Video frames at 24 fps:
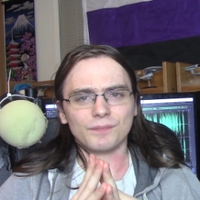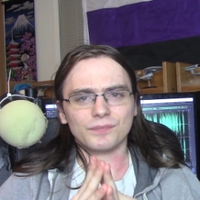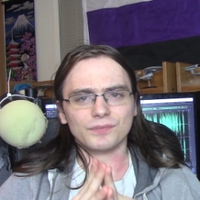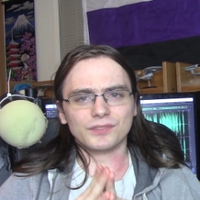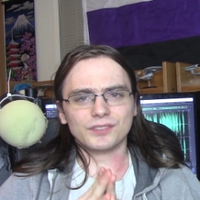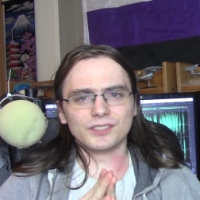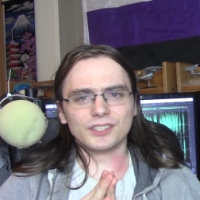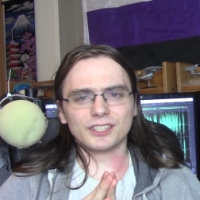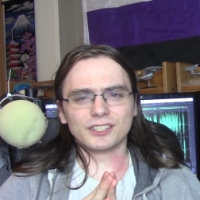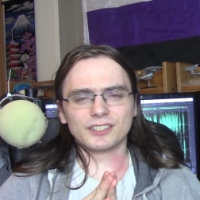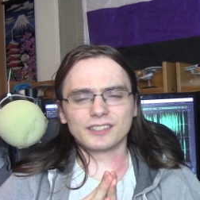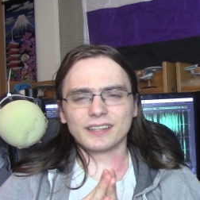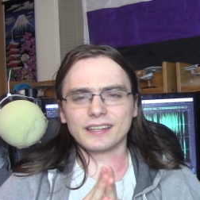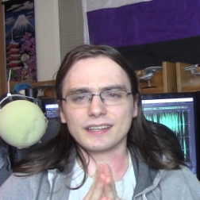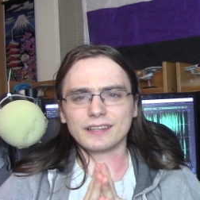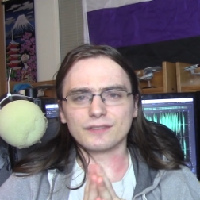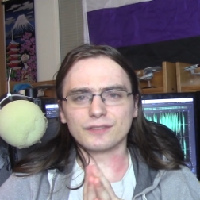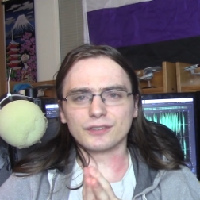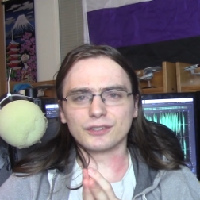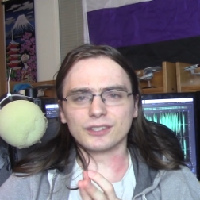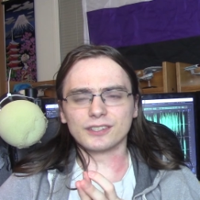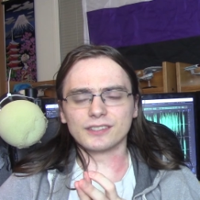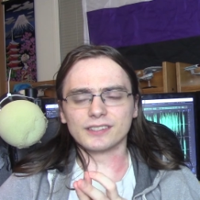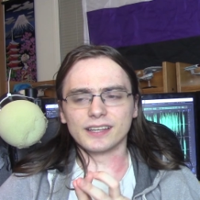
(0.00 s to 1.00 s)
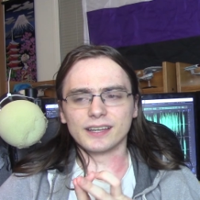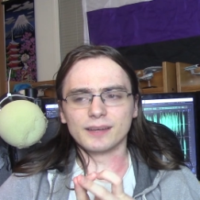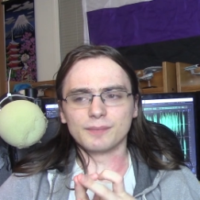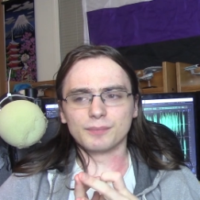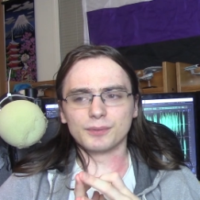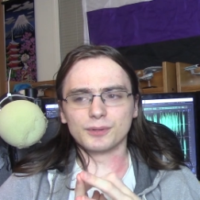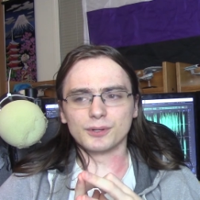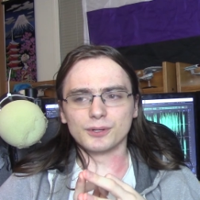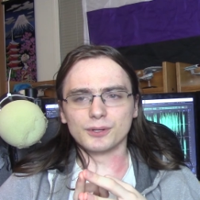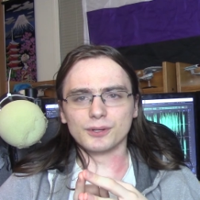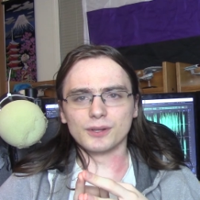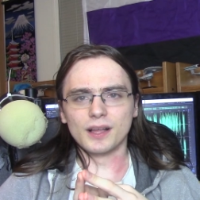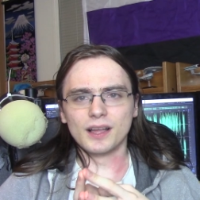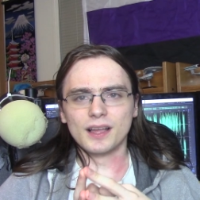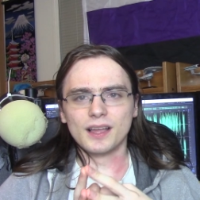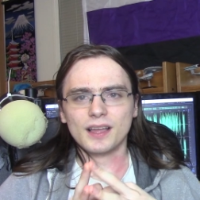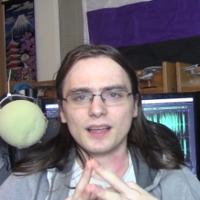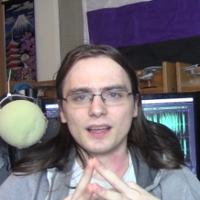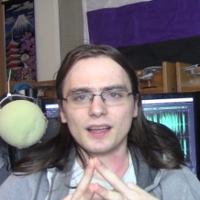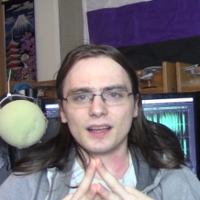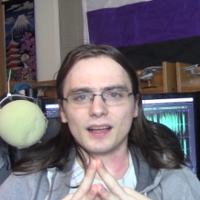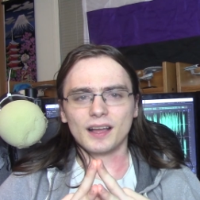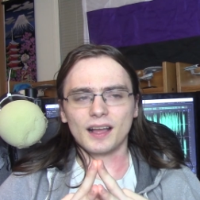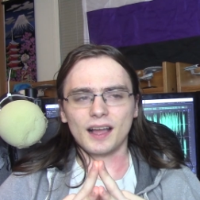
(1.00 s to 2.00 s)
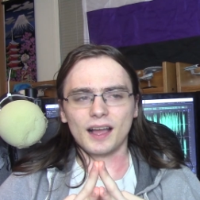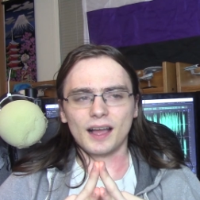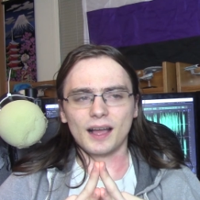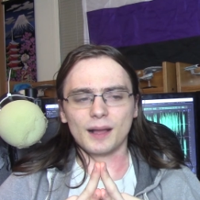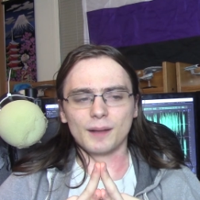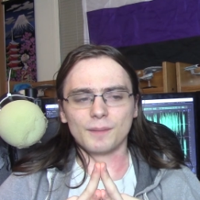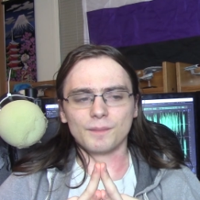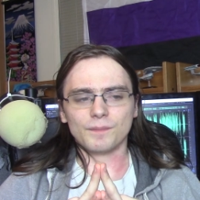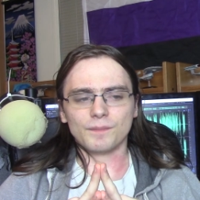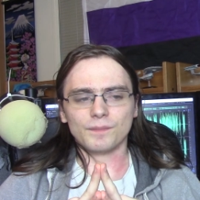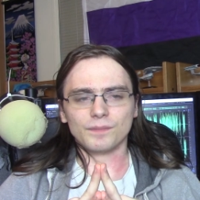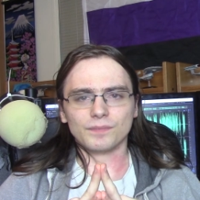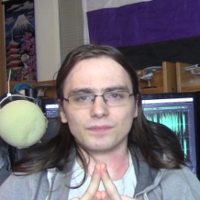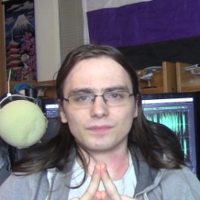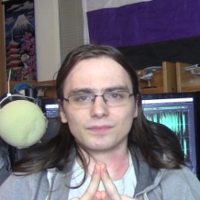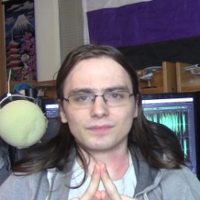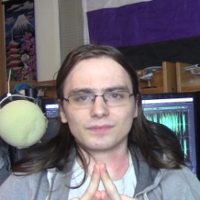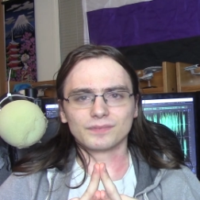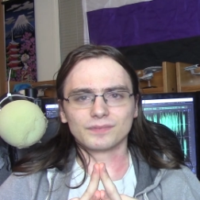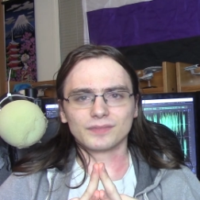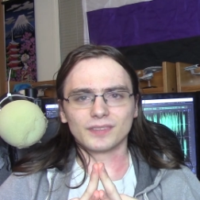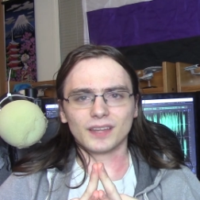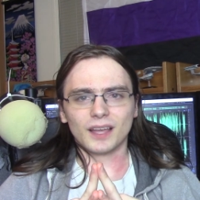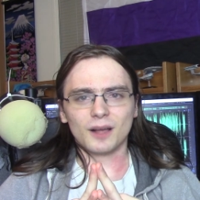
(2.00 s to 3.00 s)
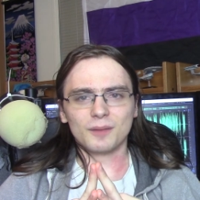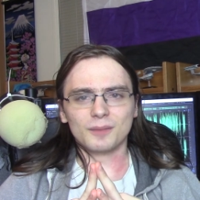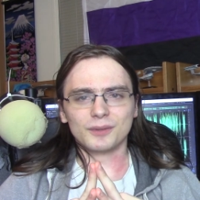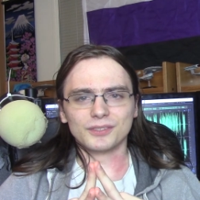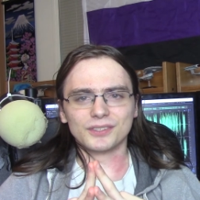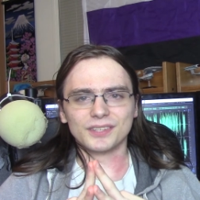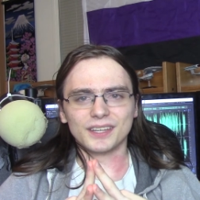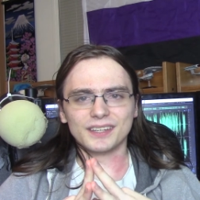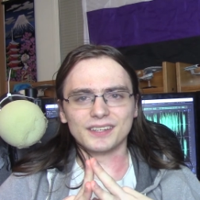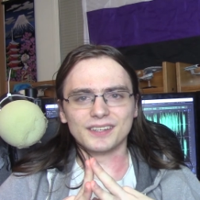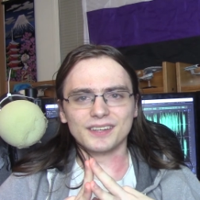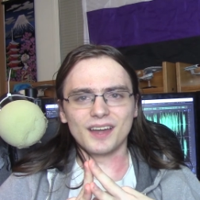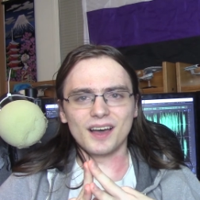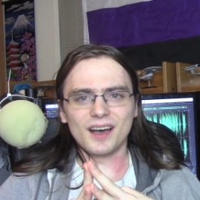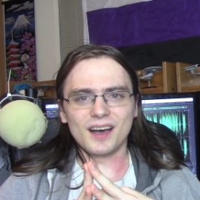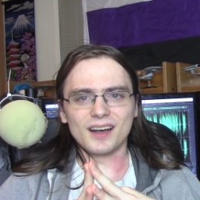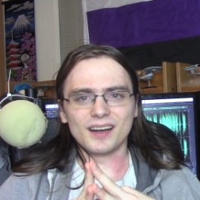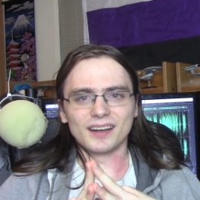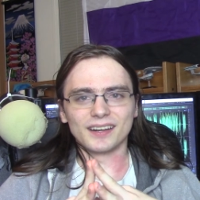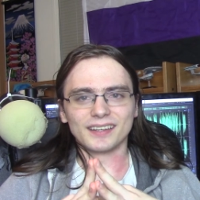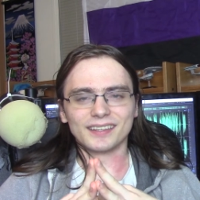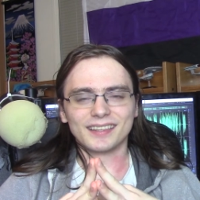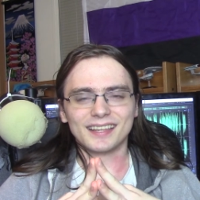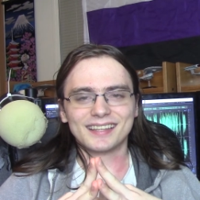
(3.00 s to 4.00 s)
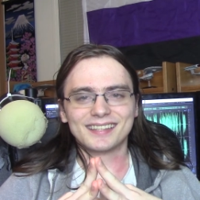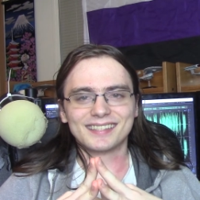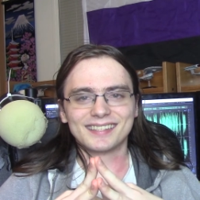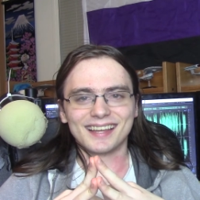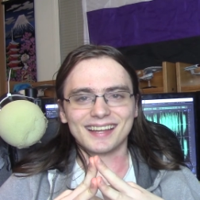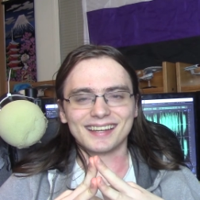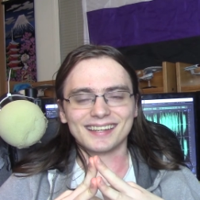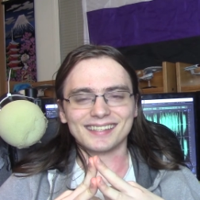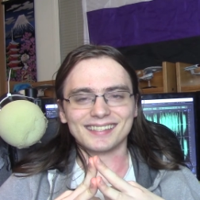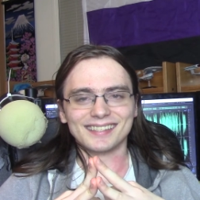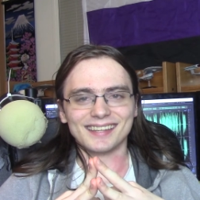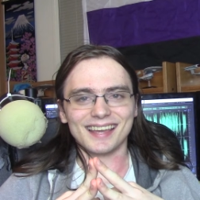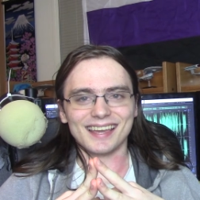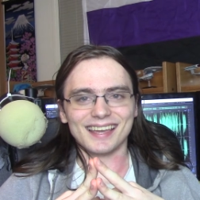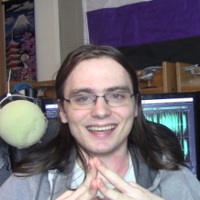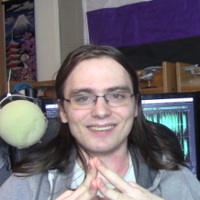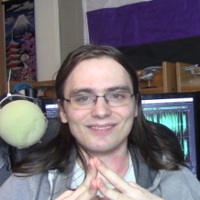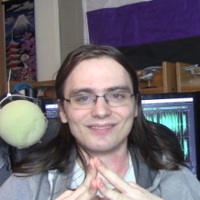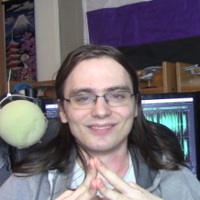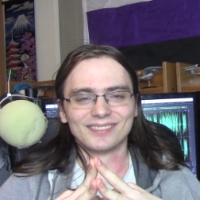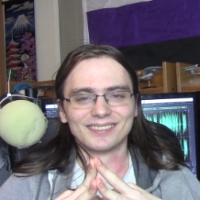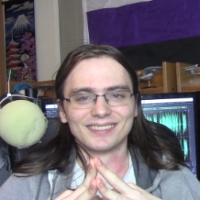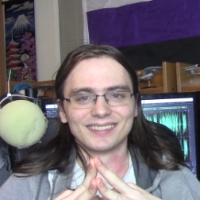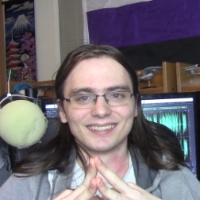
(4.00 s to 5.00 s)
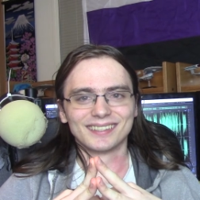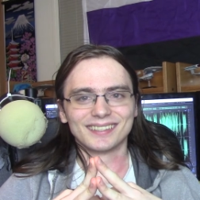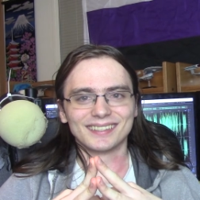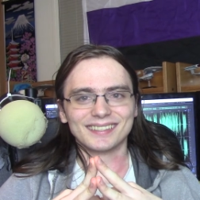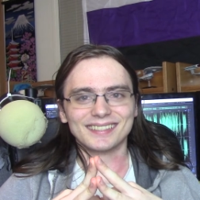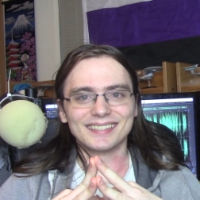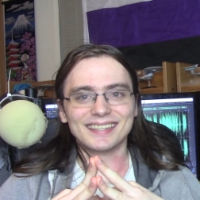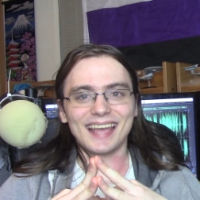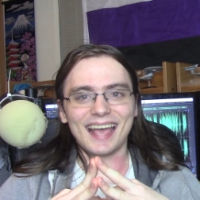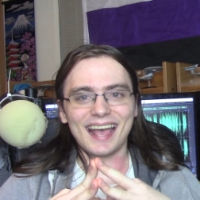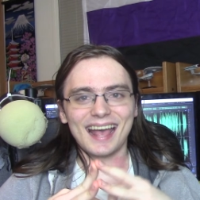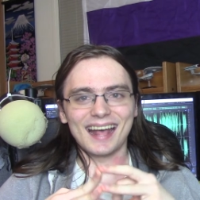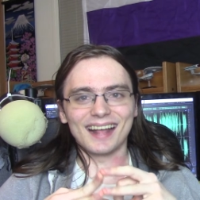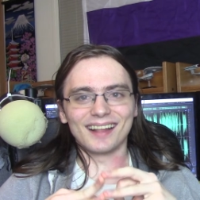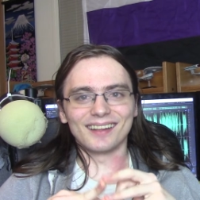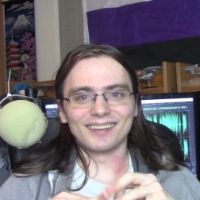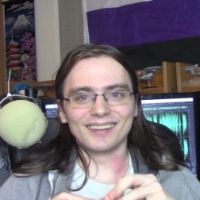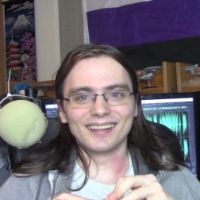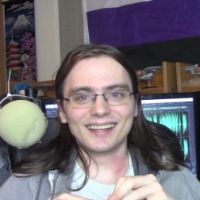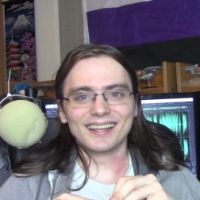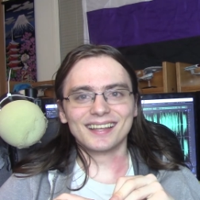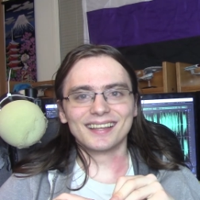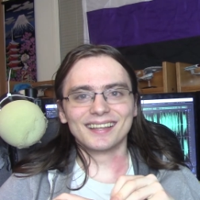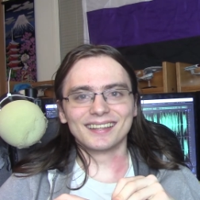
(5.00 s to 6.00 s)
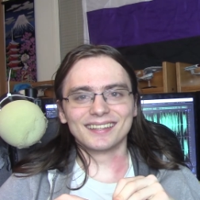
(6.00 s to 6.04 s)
just like, for example, I almost said Nog, that's not his name, Dal.